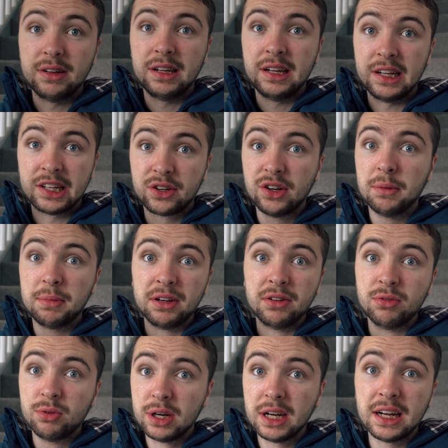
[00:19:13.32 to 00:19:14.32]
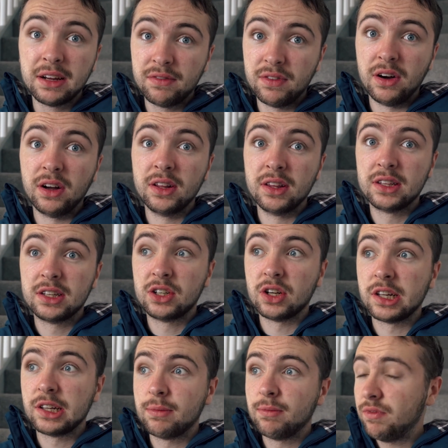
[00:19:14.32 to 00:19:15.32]
it's going to be really fun to
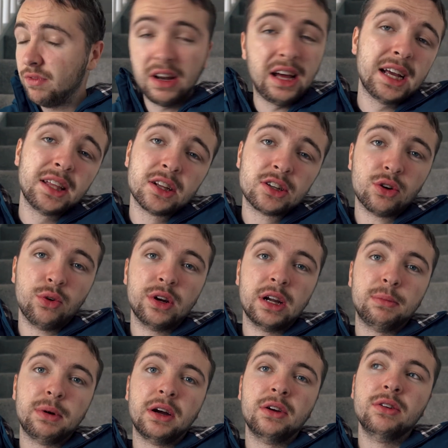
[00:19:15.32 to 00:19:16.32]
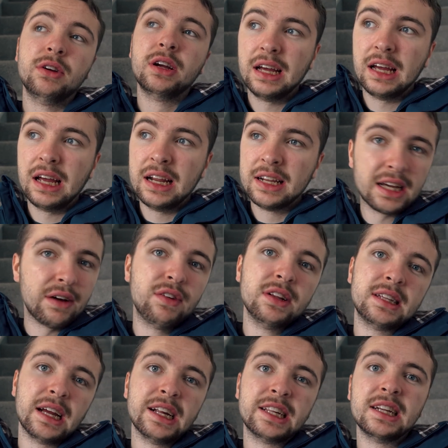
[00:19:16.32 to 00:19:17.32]
just fly the drone about in different
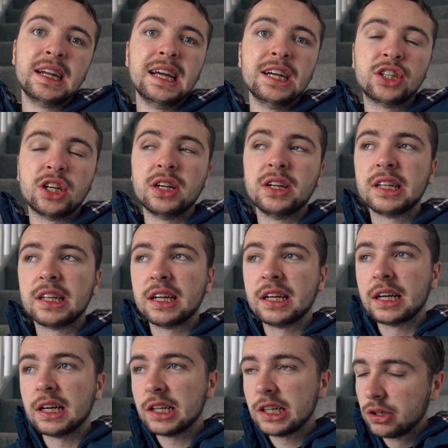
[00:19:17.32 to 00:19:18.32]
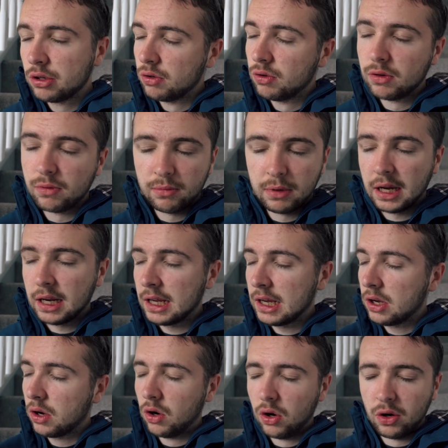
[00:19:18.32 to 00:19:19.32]
destinations and get so
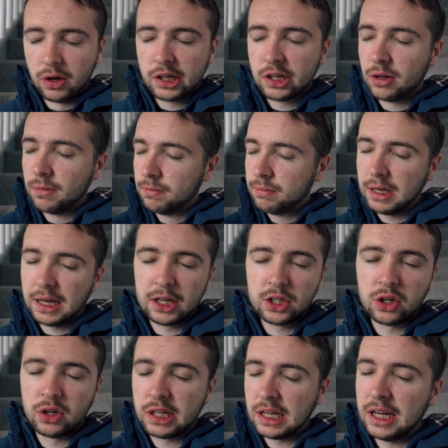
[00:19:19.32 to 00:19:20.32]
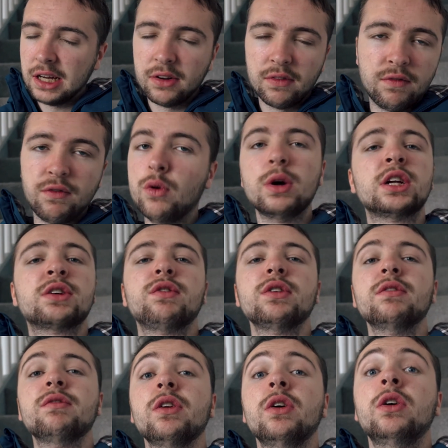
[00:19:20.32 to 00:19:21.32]
many awesome pictures and footage for
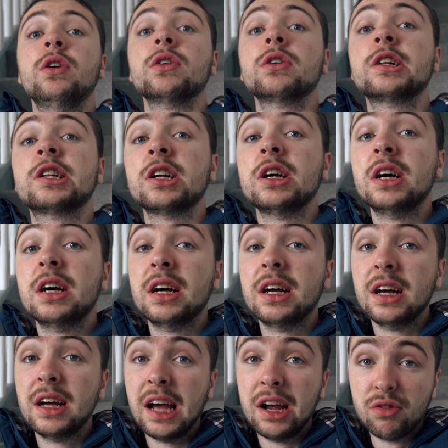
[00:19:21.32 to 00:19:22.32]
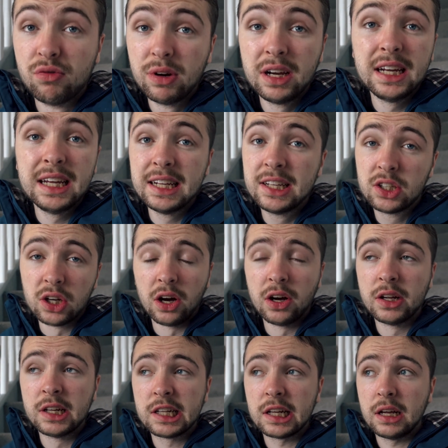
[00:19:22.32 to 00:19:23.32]
the vlogs. It really
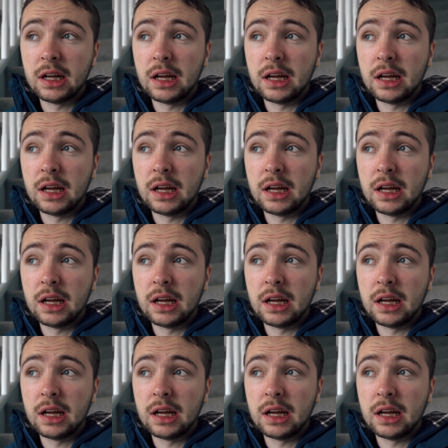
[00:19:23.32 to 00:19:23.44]
does